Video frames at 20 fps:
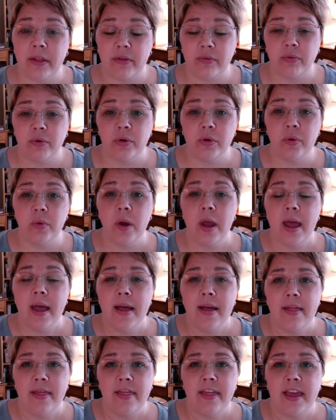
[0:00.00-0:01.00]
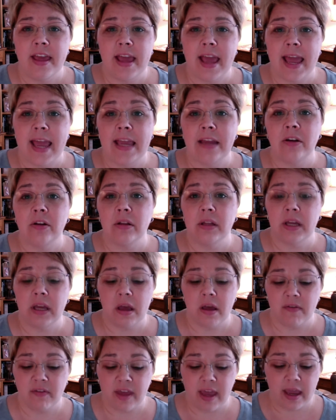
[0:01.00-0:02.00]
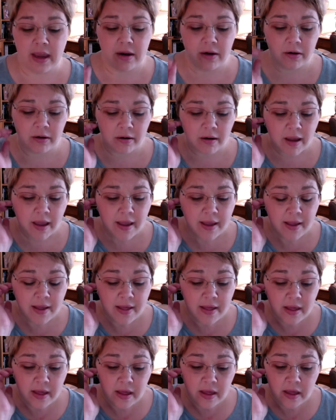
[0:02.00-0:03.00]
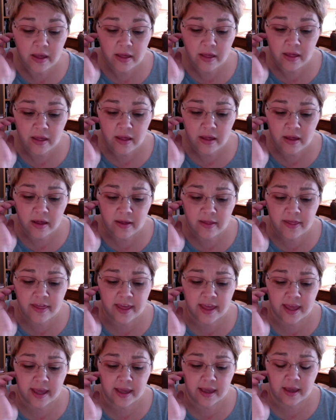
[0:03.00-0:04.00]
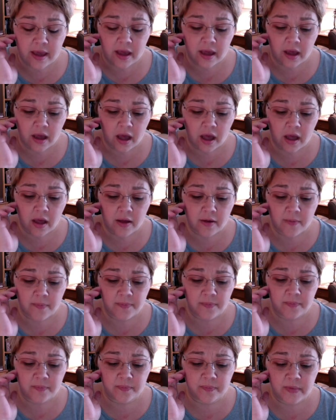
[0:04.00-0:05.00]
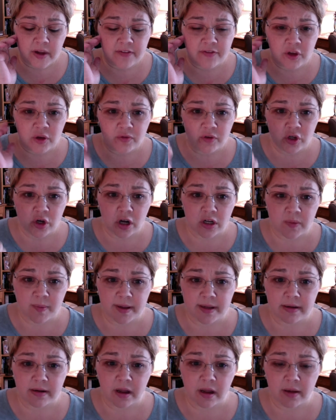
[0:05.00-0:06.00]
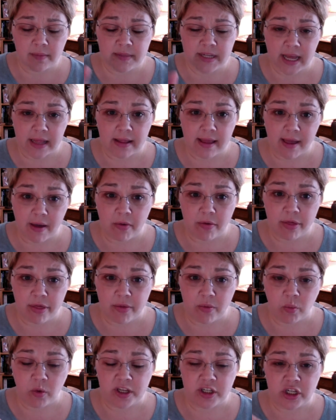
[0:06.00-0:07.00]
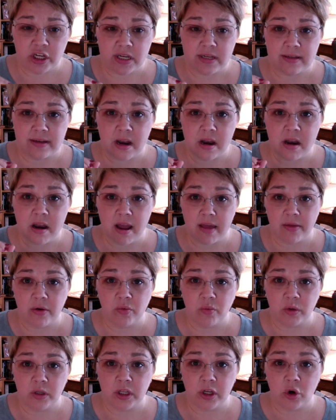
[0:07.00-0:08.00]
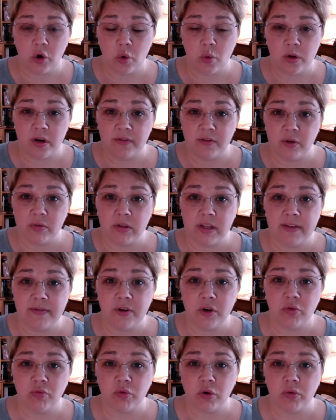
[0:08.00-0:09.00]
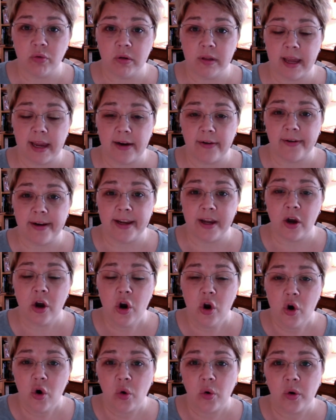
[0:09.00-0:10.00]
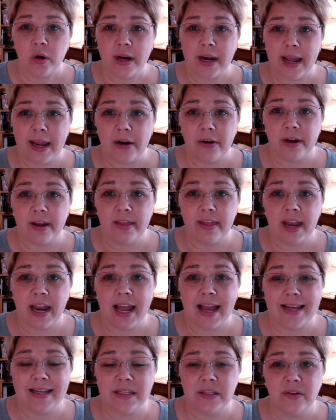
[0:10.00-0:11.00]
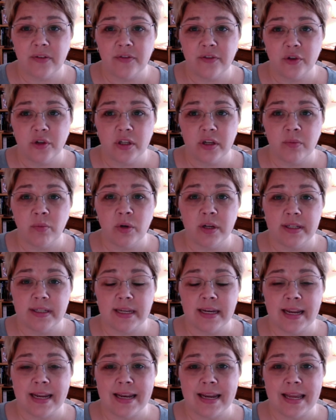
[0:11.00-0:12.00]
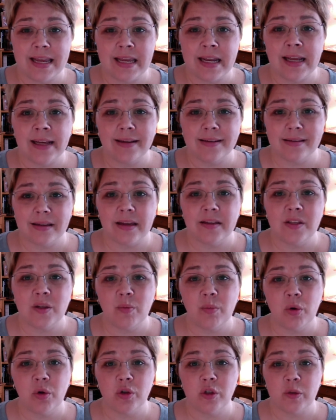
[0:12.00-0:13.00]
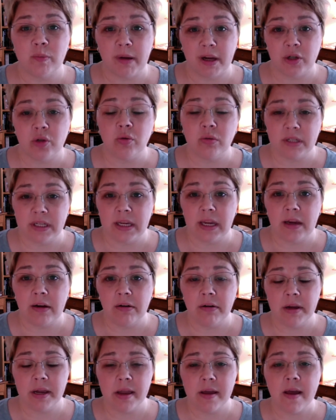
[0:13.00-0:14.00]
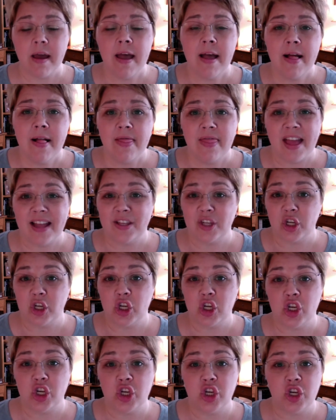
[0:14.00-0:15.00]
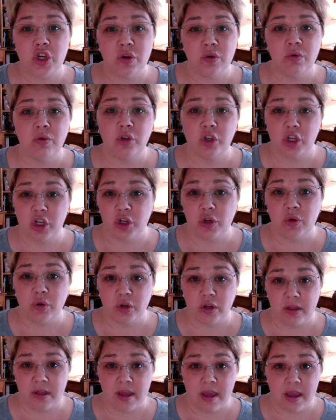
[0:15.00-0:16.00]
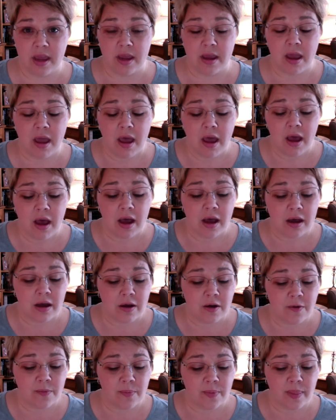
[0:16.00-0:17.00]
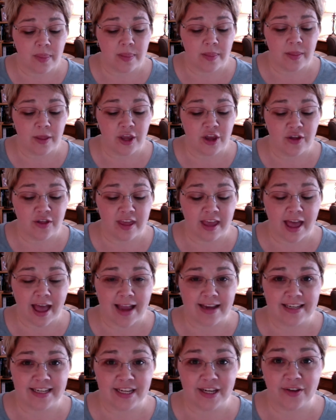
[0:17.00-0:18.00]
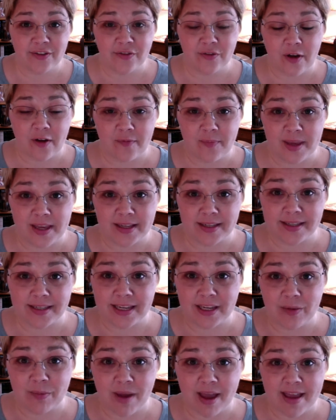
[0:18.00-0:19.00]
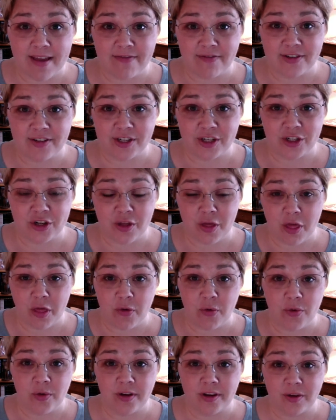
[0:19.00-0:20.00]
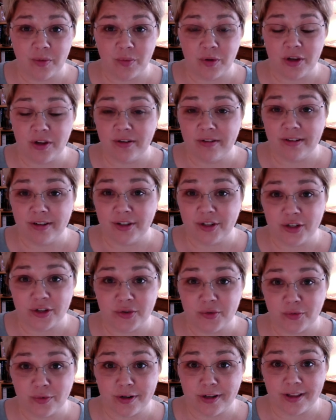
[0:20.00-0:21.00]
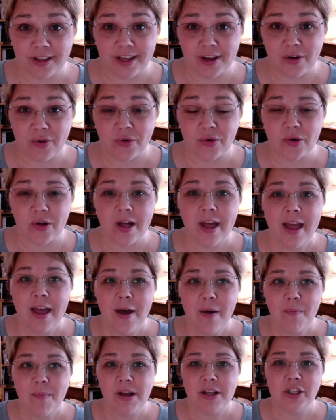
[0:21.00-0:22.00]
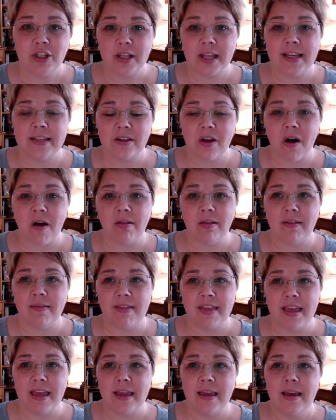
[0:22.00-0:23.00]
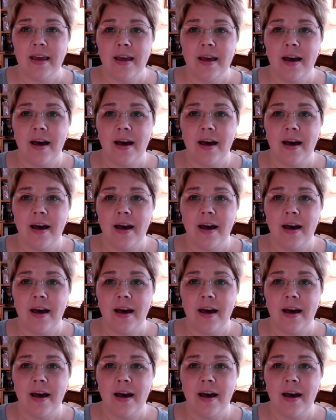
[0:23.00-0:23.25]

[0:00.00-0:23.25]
through the handling of care. A few of you talked about telehealth, which is another really cool one. If you live in a rural area or an area that has, for some reason, an inaccessible specialty area, that's a huge, huge thing. The idea of being seen by a physician through a computer is just really cool, much less all of the